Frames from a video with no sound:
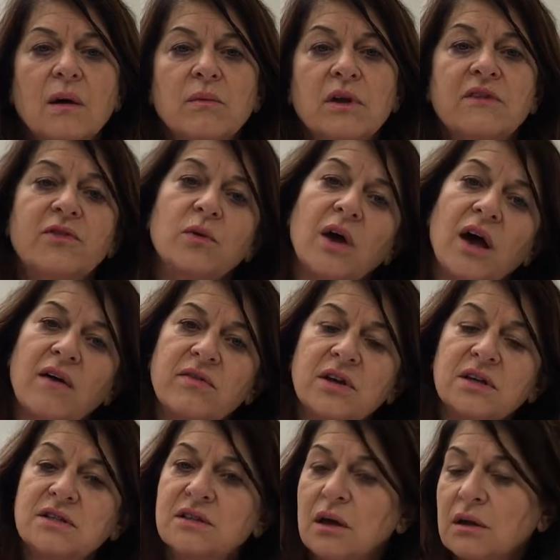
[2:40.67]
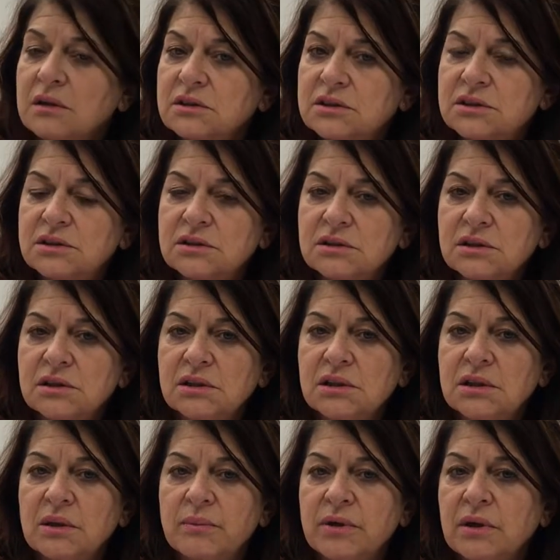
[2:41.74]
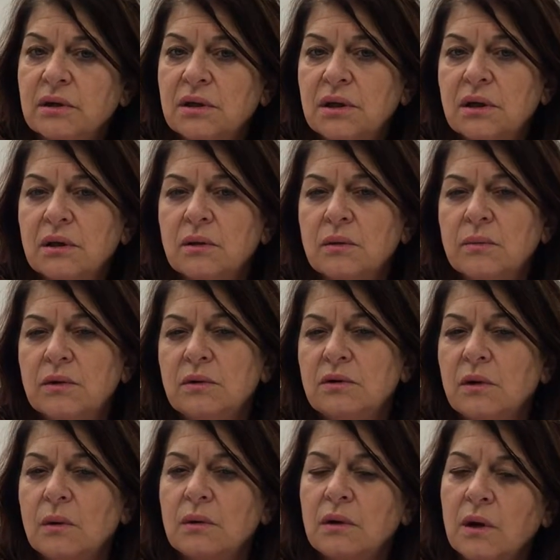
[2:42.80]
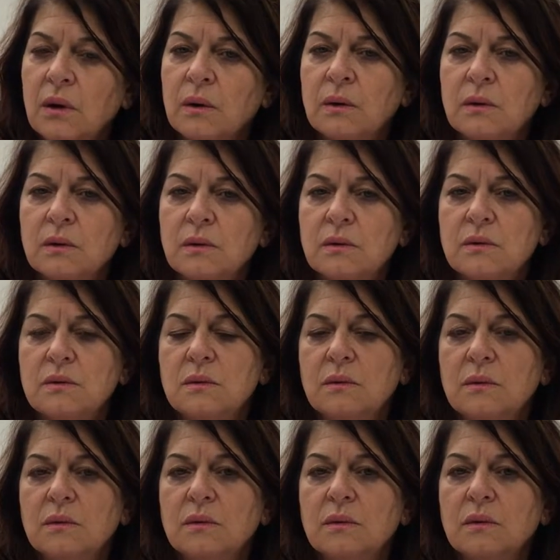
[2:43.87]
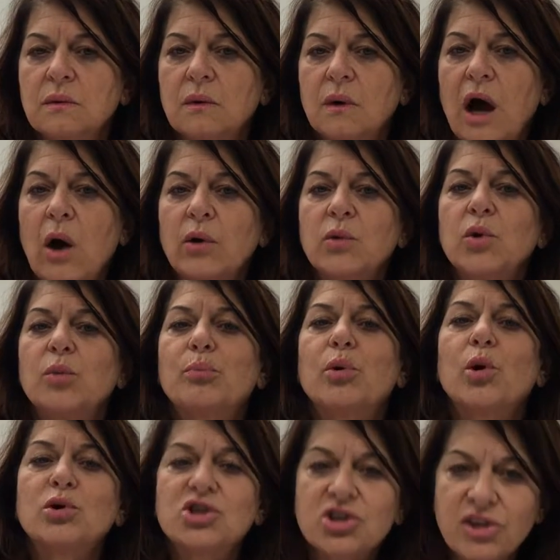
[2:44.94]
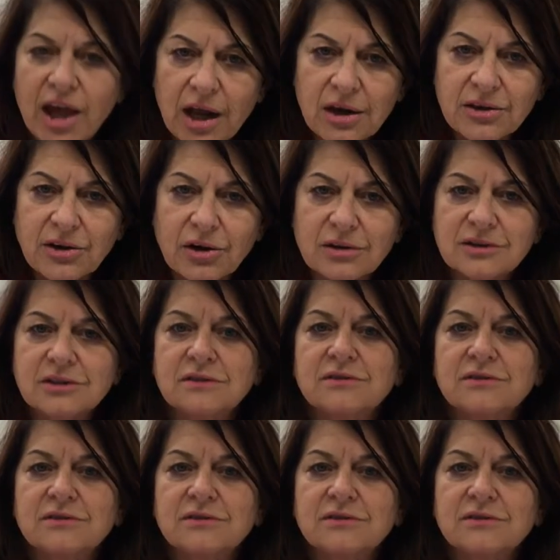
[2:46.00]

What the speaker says: If you have an adult in the building whom you don't know, how do you approach that adult?